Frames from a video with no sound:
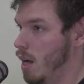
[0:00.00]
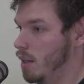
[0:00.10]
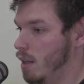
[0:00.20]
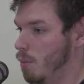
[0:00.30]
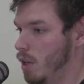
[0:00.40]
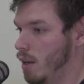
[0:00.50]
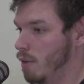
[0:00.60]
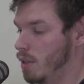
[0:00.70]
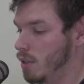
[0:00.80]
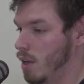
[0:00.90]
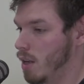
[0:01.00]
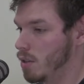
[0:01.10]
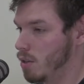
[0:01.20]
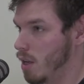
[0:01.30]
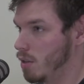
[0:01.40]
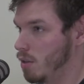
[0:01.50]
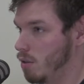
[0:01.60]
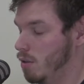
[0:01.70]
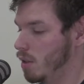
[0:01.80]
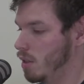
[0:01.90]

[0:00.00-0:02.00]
And then whatever the stars decide to do,